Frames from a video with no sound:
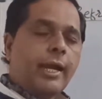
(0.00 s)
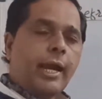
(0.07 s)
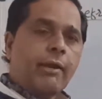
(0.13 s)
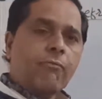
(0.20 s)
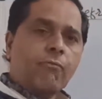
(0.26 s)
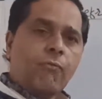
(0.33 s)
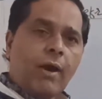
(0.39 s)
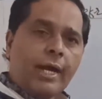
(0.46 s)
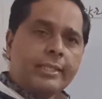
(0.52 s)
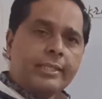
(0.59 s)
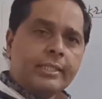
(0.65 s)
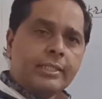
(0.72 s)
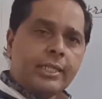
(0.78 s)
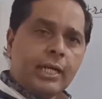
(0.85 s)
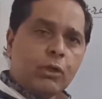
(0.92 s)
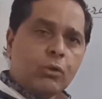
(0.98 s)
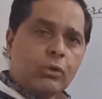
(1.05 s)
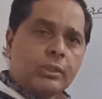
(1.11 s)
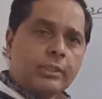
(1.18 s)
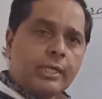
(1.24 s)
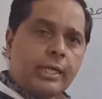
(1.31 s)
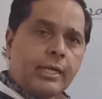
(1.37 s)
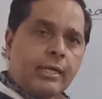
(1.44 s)
And why this shadow
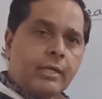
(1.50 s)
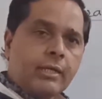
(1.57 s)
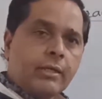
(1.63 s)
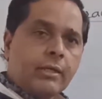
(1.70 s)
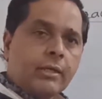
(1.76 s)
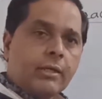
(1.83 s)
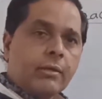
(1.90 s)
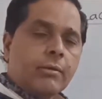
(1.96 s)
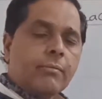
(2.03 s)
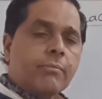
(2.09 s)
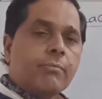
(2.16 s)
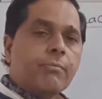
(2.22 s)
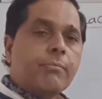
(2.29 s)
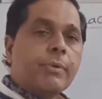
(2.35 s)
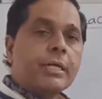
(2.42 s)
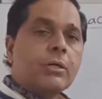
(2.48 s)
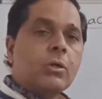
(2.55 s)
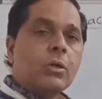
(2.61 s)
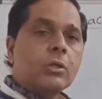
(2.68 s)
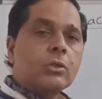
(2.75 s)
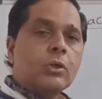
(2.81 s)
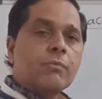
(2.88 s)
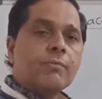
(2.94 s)
is there?
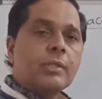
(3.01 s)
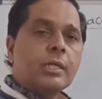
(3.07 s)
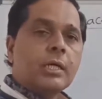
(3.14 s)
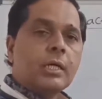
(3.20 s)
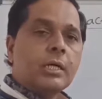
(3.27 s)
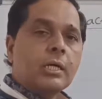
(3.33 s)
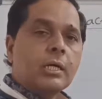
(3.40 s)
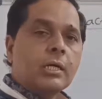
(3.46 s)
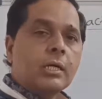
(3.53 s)
Because of the